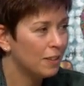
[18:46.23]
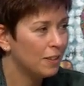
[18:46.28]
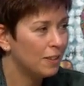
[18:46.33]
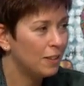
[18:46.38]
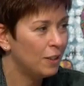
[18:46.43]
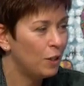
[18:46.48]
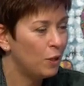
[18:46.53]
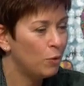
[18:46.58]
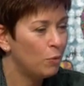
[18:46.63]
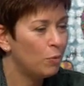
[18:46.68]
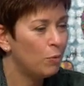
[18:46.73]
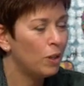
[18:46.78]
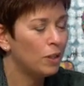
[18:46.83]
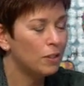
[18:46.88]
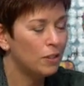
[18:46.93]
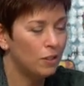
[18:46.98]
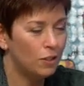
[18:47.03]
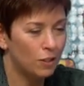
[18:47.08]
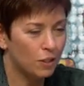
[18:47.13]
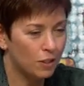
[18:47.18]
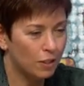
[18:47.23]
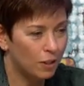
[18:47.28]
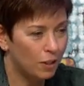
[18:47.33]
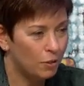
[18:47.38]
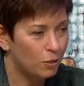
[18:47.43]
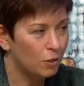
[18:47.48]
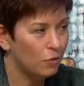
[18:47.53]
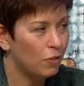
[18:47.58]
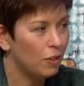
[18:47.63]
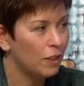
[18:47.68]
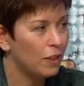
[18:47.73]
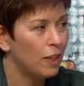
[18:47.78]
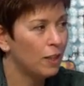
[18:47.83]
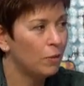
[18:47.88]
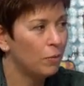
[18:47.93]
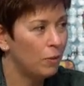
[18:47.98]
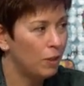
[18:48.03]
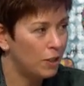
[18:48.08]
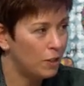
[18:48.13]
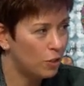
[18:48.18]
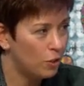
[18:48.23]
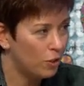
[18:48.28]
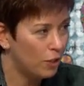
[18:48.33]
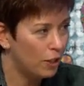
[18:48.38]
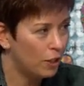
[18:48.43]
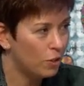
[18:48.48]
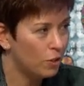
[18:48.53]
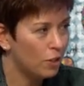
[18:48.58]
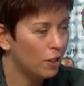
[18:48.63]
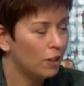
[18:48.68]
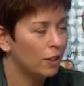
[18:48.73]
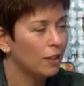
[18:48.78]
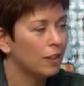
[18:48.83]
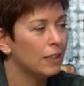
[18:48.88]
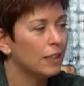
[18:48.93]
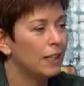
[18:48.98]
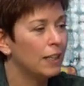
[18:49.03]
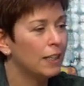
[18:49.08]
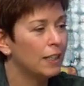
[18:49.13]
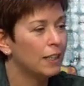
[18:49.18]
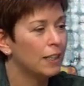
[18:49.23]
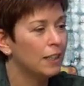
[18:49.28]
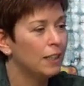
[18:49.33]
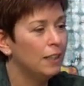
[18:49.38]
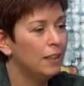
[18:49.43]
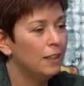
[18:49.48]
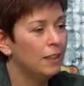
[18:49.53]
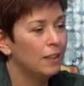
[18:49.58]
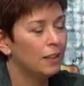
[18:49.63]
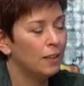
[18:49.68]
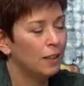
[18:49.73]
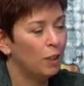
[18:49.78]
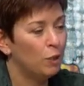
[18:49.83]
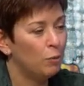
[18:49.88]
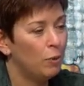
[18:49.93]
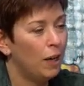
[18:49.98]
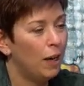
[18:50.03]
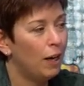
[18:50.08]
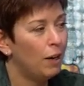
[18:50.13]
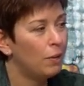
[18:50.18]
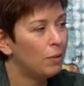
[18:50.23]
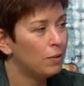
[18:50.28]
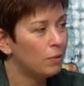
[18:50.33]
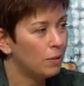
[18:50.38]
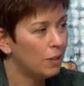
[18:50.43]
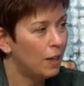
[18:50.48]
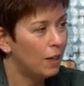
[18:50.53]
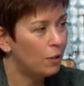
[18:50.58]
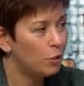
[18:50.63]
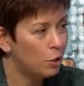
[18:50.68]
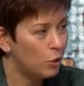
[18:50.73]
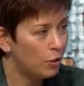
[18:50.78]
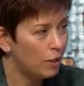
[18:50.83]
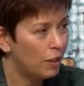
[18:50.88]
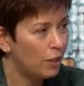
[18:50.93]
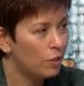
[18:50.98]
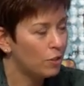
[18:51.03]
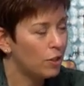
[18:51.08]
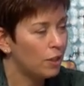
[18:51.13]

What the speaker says: You know, what do your clothes feel like? What does your energy look like? How's your energy?